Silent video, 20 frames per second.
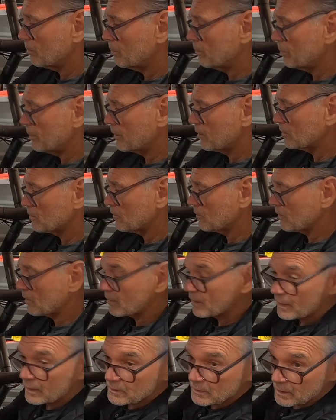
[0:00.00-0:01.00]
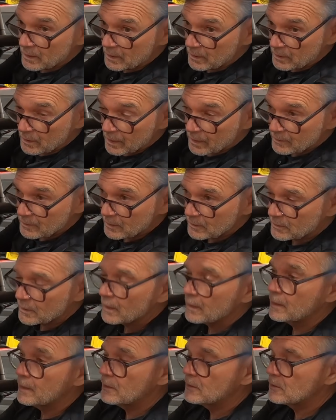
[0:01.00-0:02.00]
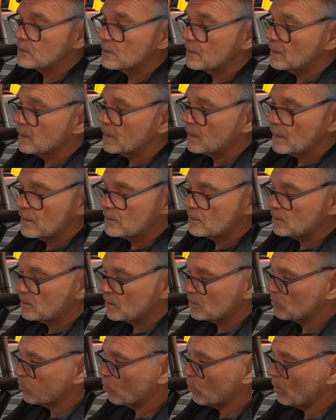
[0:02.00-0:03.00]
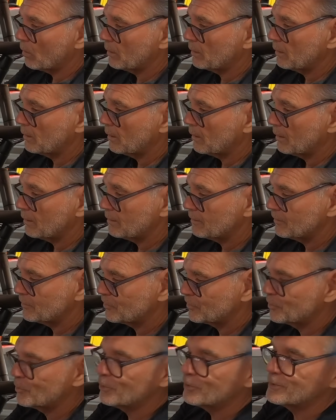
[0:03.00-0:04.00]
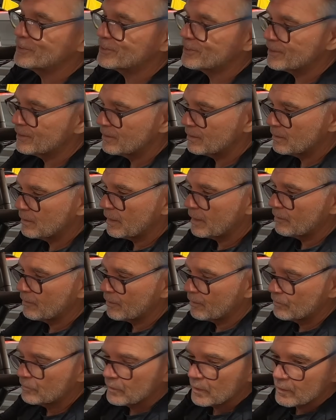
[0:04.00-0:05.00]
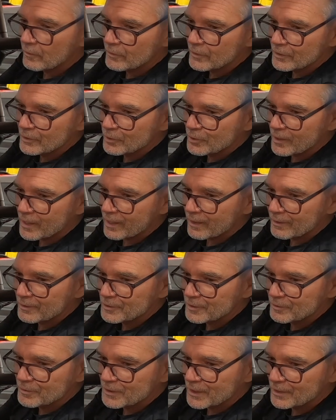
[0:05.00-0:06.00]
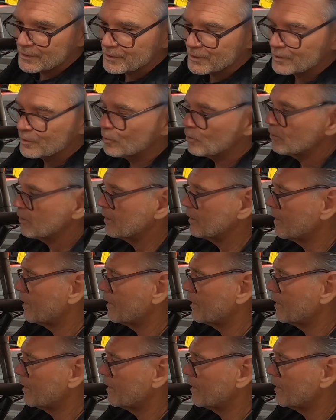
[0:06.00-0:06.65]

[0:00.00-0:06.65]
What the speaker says: because of the things that he, as I said, he's just won. Students of the College of Jay Signore and